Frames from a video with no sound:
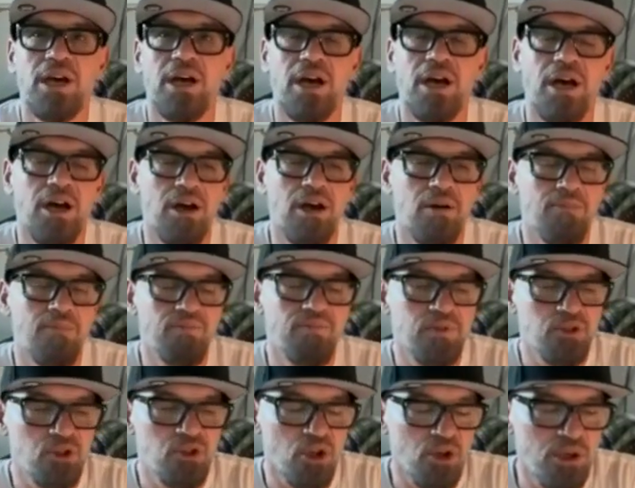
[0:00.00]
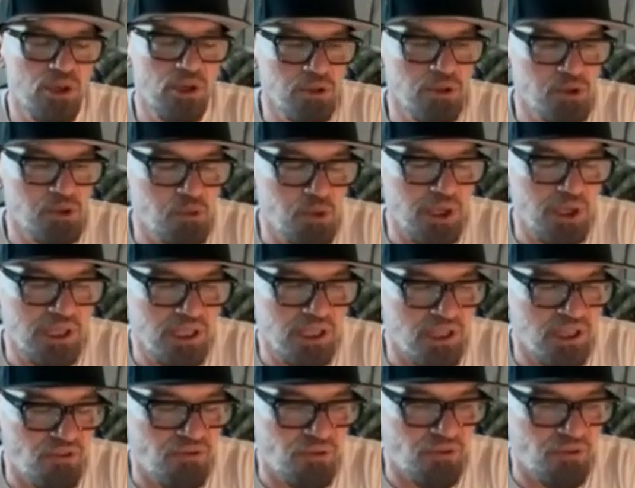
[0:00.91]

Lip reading: So it was really the